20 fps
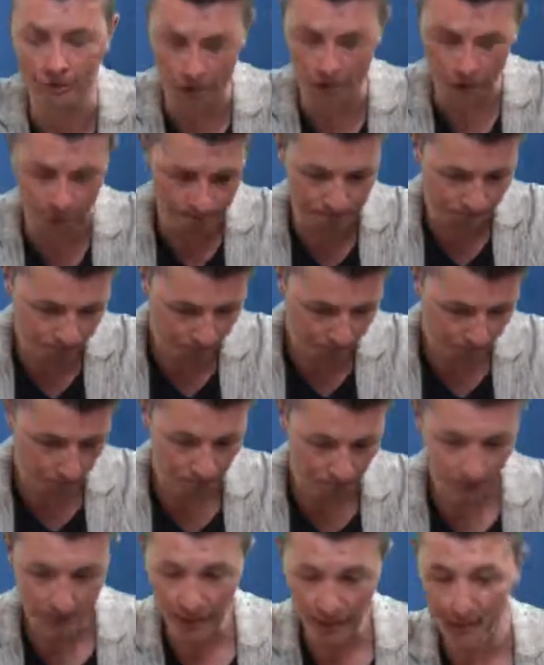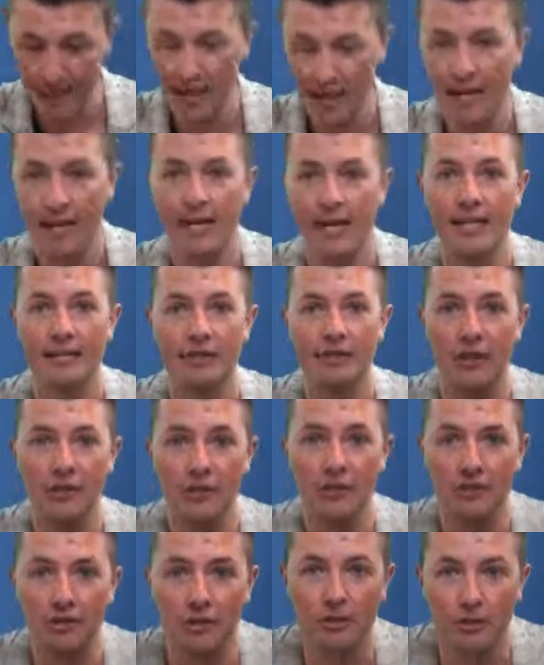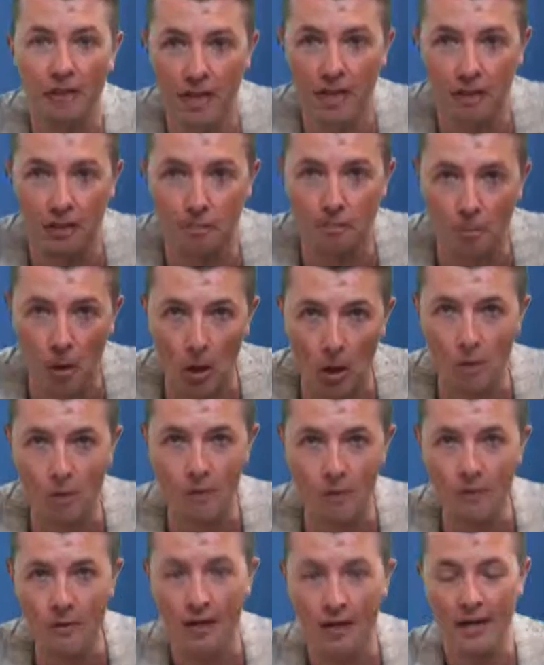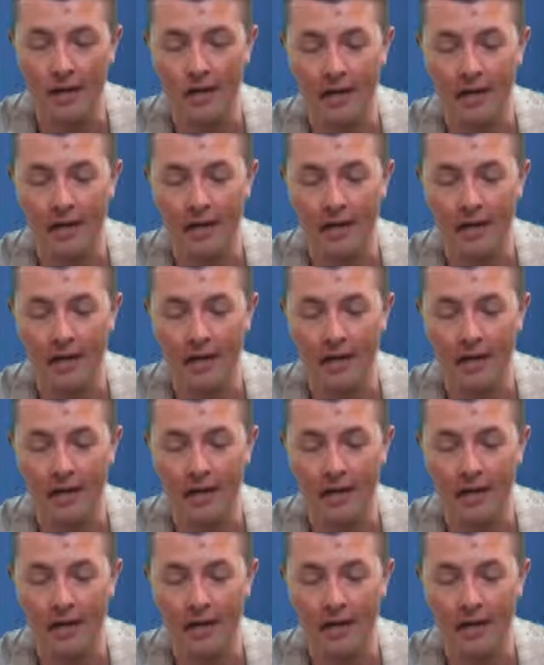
So it's not gonna explode,